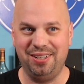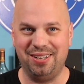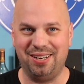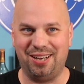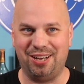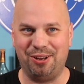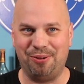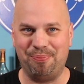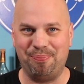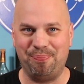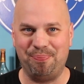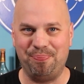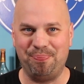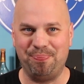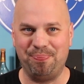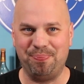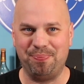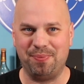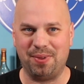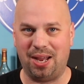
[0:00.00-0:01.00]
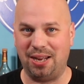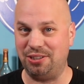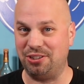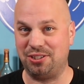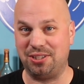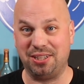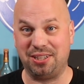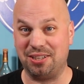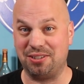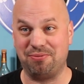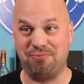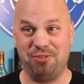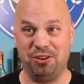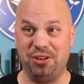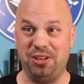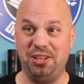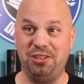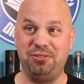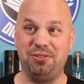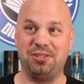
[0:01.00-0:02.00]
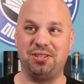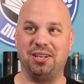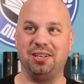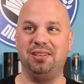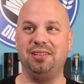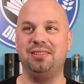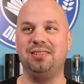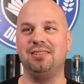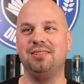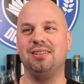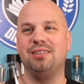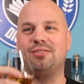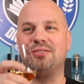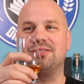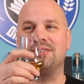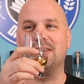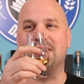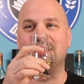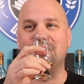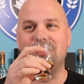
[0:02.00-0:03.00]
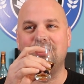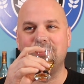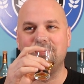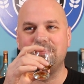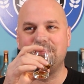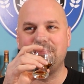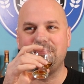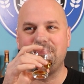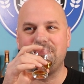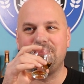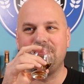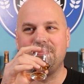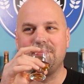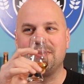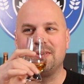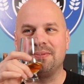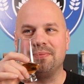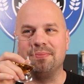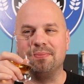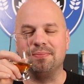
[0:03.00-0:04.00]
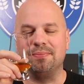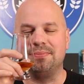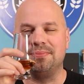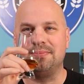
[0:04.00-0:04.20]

Um, I just think that's very interesting. Interesting. Hmm.